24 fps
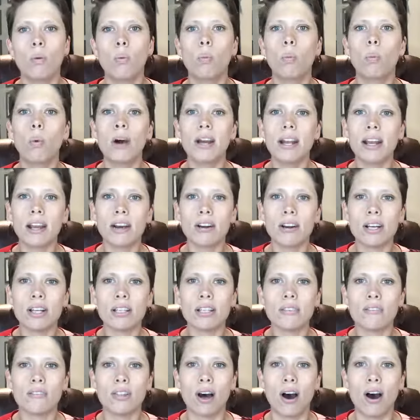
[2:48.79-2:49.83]
What areas
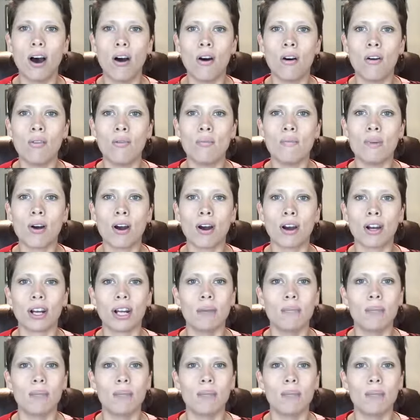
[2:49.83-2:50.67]
of the home are going to